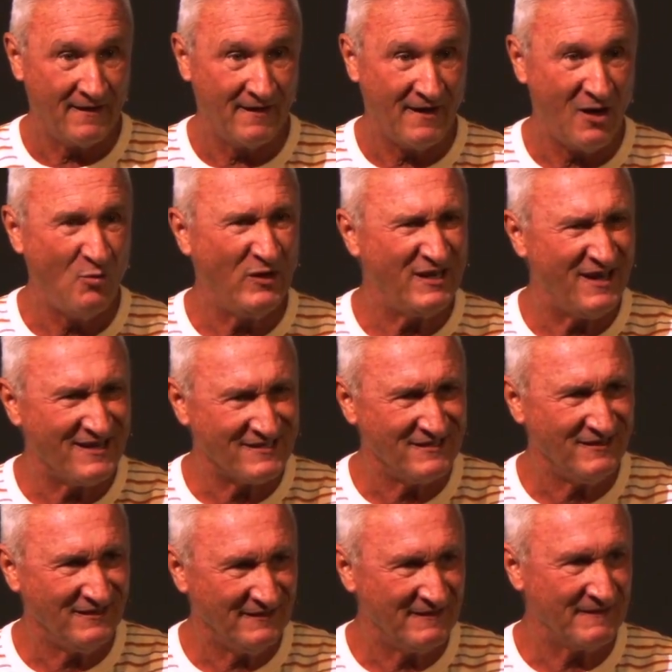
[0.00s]
Oh, it
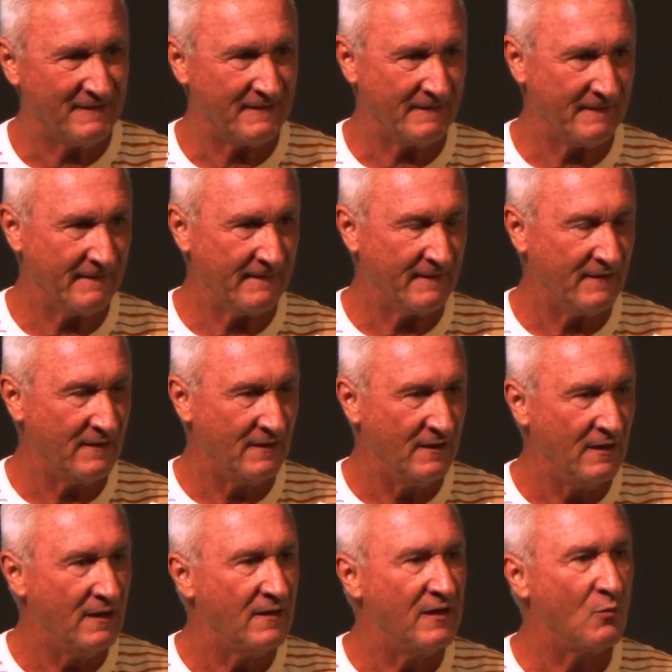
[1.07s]
doesn't?
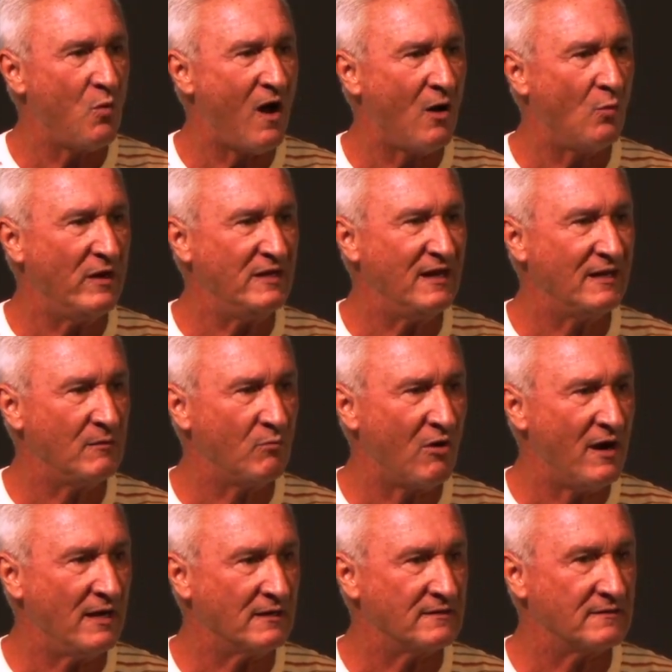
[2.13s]
Then why are we taking
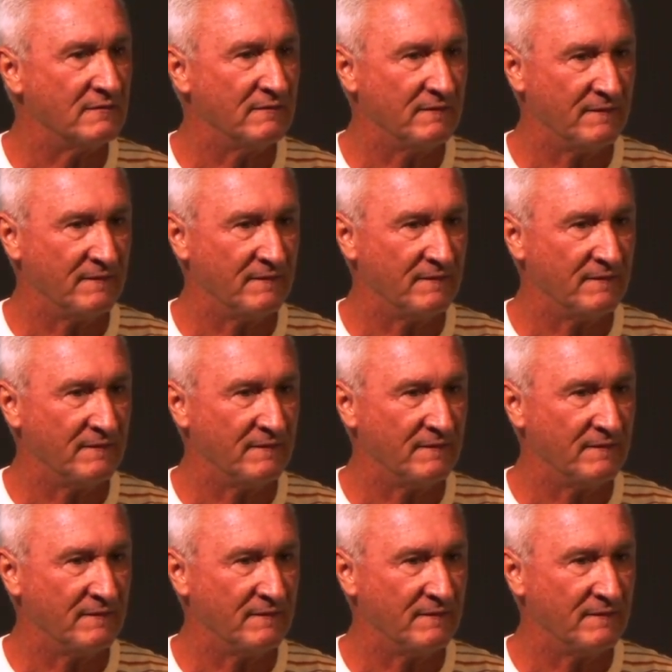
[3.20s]
breaks?